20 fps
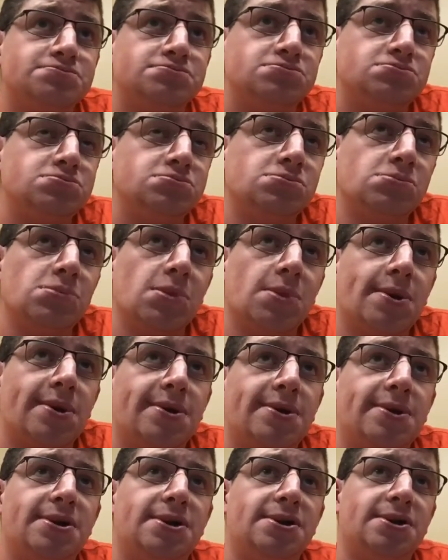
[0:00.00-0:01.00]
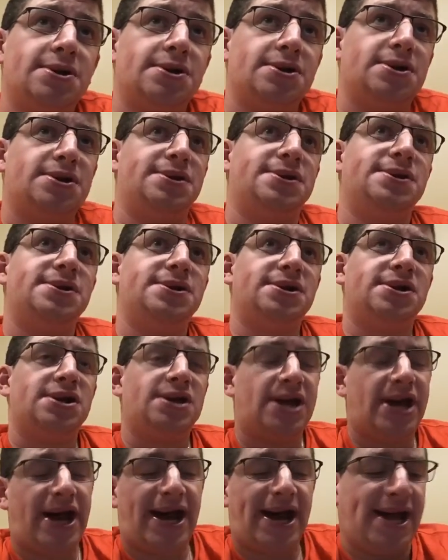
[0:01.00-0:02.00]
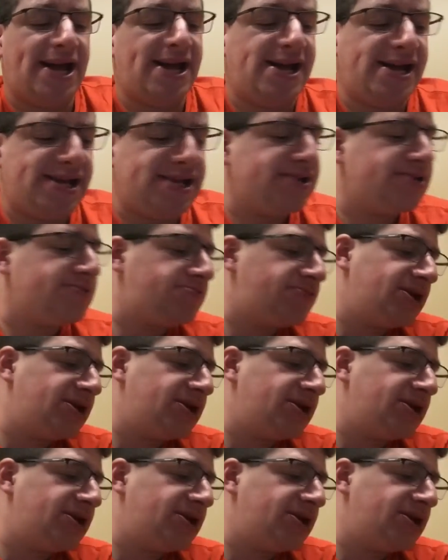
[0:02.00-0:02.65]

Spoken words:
And when they play the NFC,